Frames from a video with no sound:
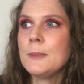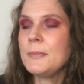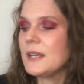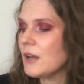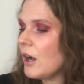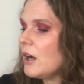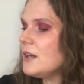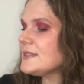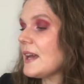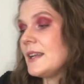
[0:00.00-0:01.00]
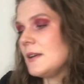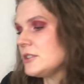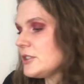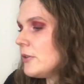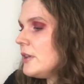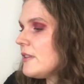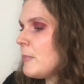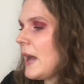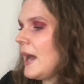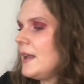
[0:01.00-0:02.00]
because, and I'll show you the
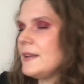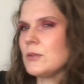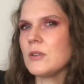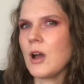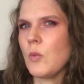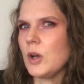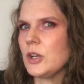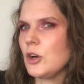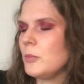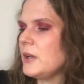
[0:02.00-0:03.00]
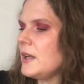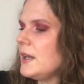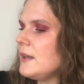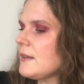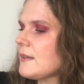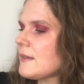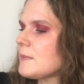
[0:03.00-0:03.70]
palette, although I won't open it.